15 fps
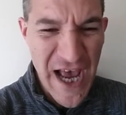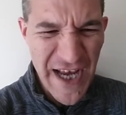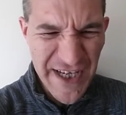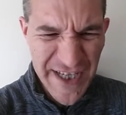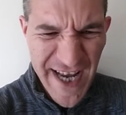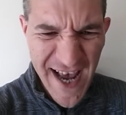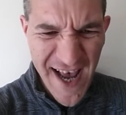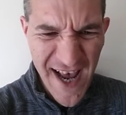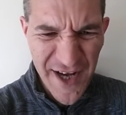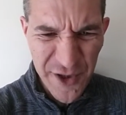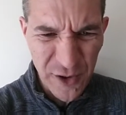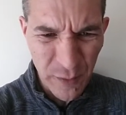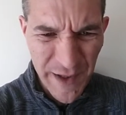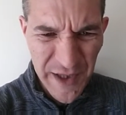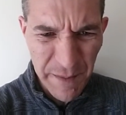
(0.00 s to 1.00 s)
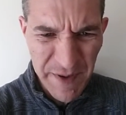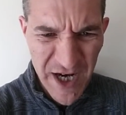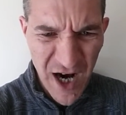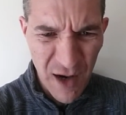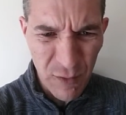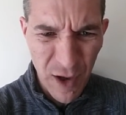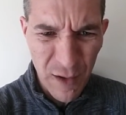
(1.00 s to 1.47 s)
Yeah, you'll win the
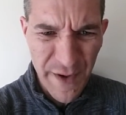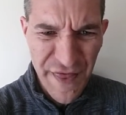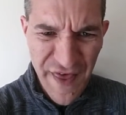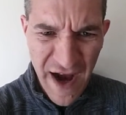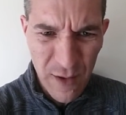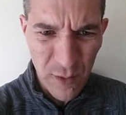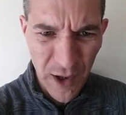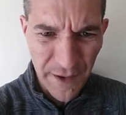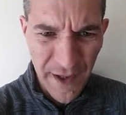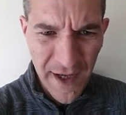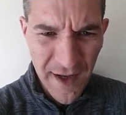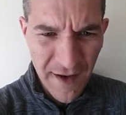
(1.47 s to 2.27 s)
PR war with that one.